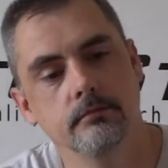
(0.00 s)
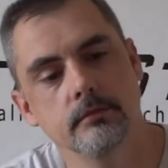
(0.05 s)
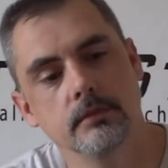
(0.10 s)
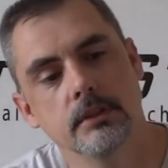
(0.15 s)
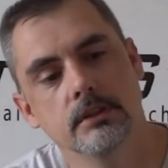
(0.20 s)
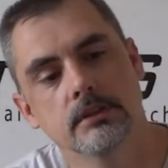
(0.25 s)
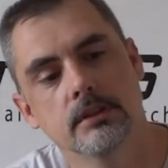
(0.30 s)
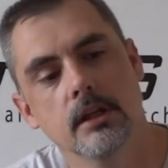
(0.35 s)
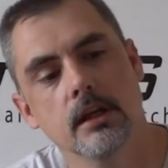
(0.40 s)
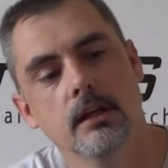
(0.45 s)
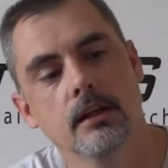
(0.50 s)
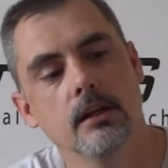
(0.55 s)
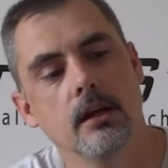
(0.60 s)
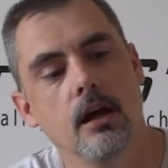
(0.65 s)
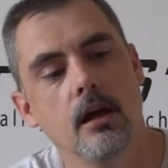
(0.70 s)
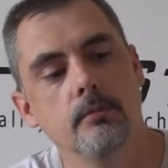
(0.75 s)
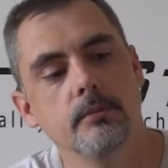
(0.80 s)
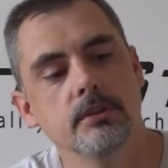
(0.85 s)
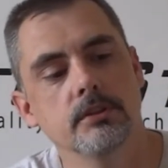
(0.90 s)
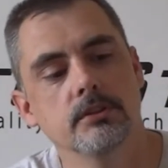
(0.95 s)
It's got
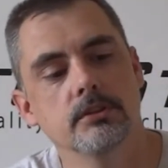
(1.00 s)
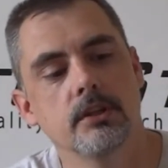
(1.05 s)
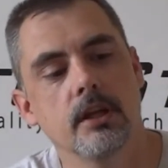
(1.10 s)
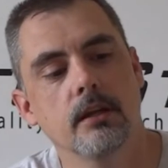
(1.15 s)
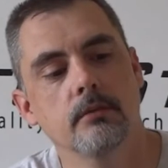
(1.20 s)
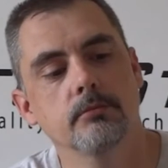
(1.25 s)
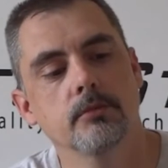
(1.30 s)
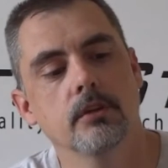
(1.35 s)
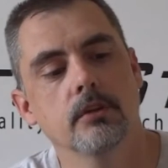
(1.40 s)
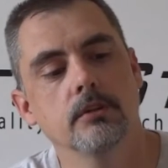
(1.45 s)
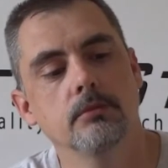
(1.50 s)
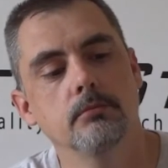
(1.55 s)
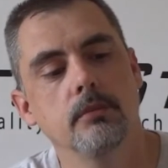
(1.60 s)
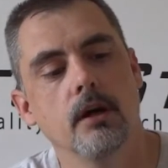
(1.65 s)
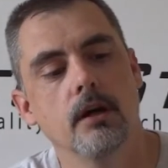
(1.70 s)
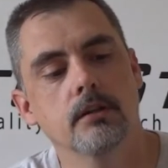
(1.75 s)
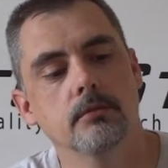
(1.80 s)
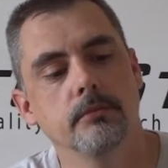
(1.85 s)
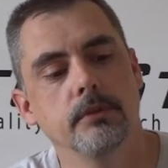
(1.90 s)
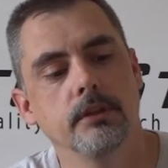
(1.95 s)
Comet stamped on the
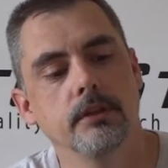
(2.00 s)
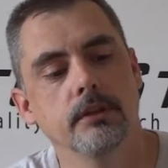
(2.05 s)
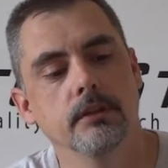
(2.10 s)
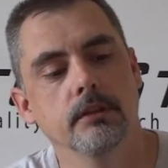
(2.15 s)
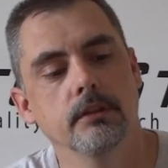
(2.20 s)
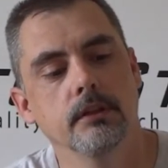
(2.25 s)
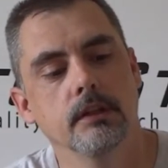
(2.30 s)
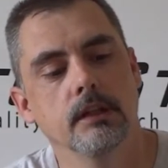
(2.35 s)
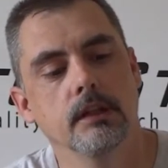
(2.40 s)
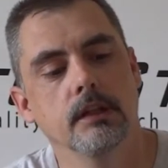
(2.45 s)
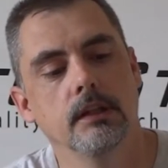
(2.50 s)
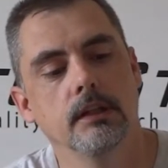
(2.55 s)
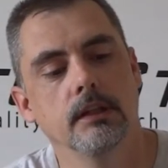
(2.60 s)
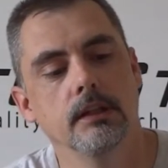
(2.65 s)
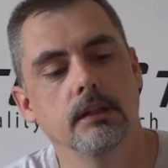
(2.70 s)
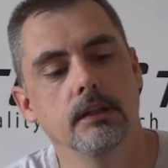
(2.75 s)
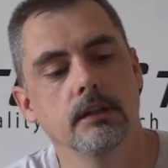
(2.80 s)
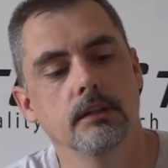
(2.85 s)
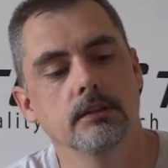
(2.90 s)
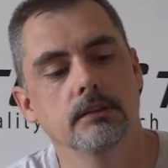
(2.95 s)
bottom here.
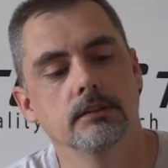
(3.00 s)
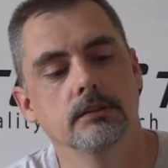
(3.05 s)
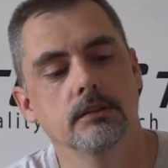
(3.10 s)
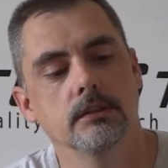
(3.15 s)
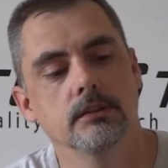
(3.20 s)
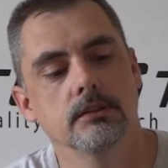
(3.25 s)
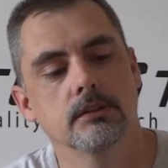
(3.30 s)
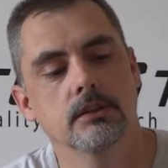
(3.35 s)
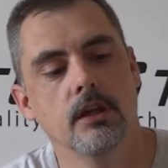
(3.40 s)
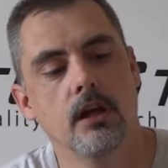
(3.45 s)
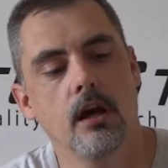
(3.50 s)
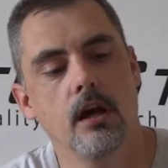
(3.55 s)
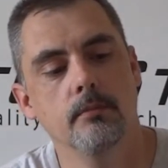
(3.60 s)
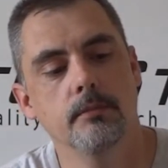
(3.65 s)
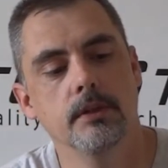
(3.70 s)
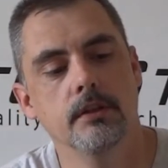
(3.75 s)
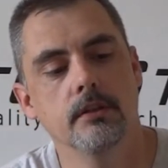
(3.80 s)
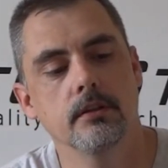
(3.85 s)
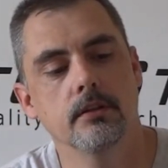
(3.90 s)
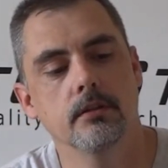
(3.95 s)
It says
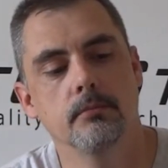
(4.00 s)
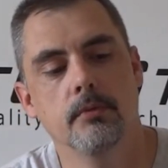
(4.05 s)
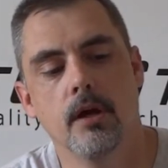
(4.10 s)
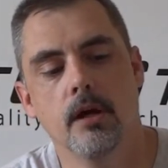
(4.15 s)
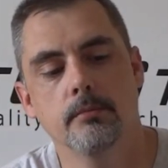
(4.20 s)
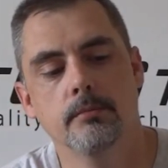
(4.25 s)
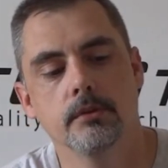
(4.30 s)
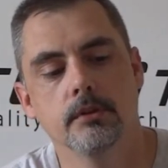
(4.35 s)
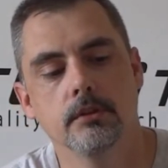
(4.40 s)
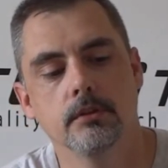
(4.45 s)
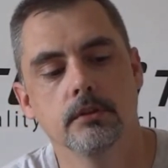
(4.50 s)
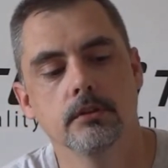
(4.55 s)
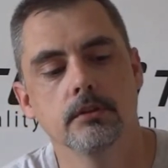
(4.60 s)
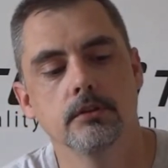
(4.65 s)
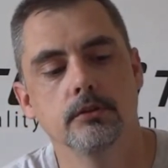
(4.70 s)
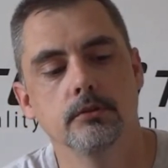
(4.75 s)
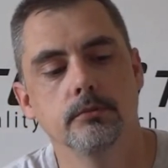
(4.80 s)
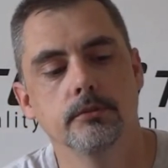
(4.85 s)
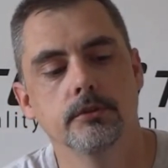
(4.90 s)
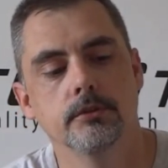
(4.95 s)
Comet, the popular
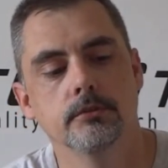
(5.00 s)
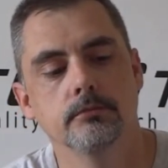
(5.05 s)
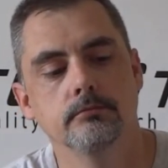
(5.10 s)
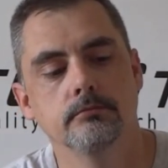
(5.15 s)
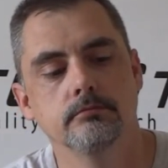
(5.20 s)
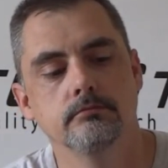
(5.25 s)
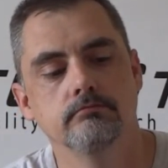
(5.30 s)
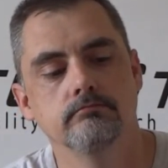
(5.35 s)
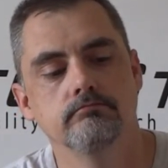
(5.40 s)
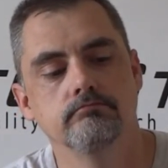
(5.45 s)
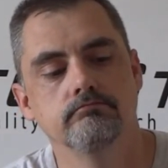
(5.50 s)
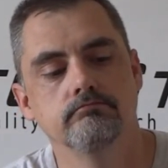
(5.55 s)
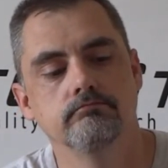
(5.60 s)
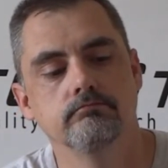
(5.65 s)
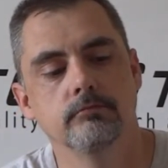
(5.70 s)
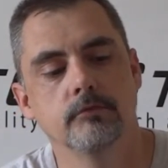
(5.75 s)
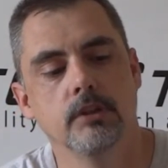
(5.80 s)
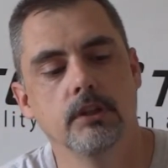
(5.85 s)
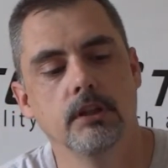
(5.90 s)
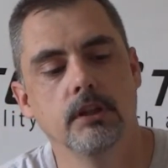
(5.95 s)
aluminum,
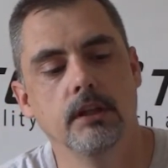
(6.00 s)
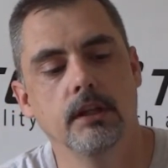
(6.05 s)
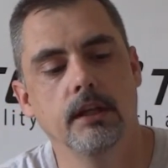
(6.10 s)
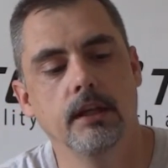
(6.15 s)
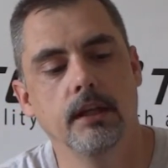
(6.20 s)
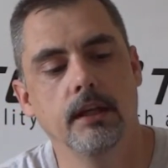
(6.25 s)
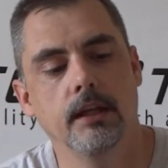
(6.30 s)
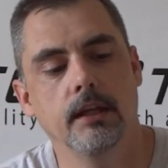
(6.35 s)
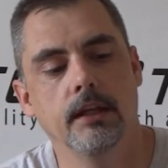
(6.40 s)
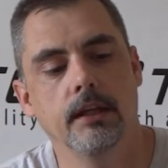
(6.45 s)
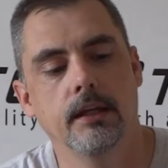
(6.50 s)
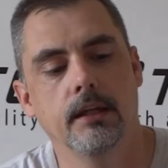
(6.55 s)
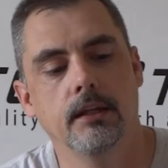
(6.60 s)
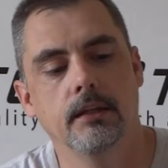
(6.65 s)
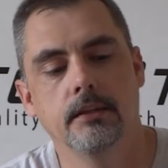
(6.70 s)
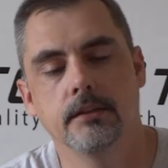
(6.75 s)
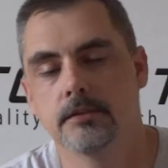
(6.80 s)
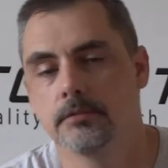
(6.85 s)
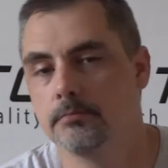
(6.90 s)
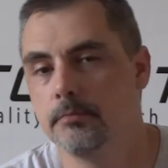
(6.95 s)
and
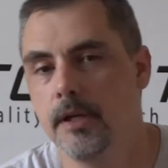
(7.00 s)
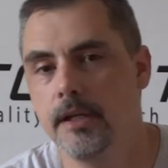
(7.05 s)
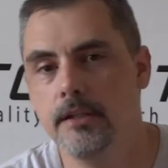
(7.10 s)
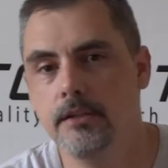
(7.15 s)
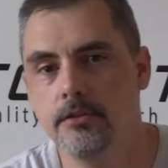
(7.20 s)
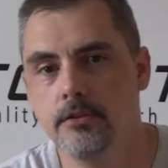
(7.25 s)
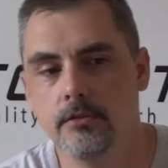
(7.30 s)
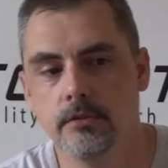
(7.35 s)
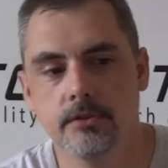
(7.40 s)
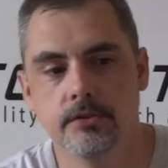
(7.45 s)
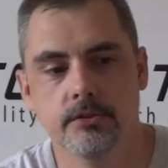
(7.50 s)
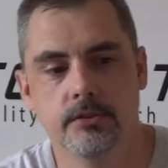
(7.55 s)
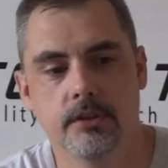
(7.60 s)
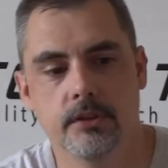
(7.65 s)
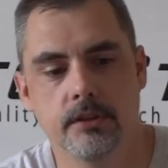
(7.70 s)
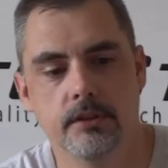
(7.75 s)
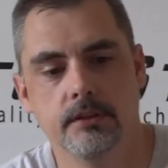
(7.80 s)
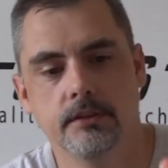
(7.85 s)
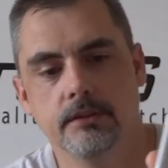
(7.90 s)
it's made in USA.